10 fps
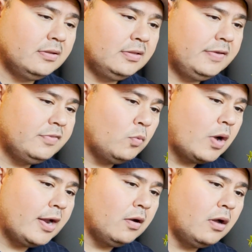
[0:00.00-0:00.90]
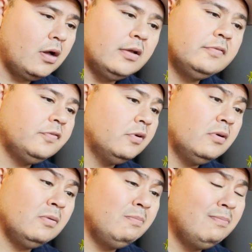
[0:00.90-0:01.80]
Leave the wire on
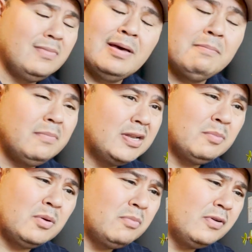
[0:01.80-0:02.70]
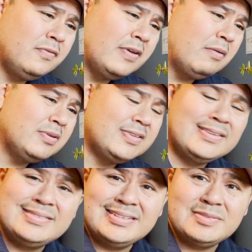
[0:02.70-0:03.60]
for a minimum of, I would say,
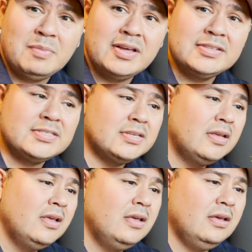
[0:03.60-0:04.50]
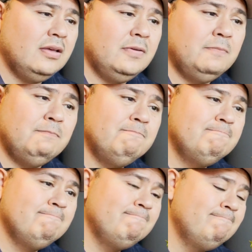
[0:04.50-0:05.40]
6 months.
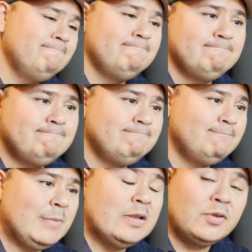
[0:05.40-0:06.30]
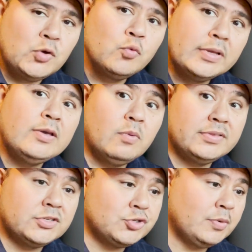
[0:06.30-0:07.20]
You know, you really want
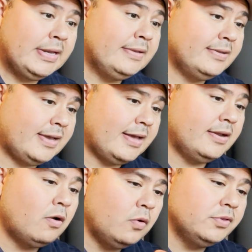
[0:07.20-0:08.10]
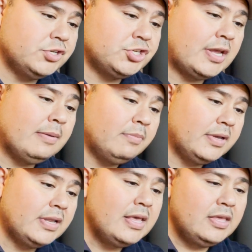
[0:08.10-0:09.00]
the tree to kind of hold the shape,
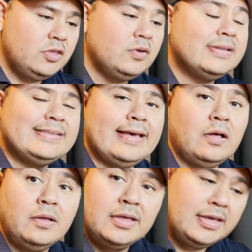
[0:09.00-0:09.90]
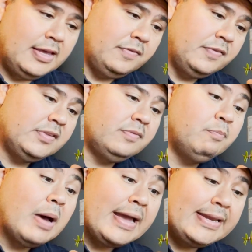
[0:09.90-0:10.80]
but you could tell if it's
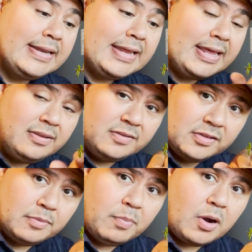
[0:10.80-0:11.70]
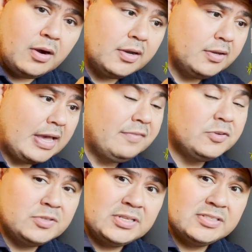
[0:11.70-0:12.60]
biting into the bark after
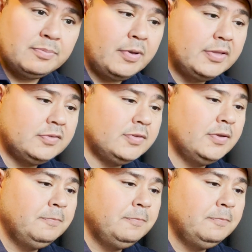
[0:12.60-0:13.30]
6 months.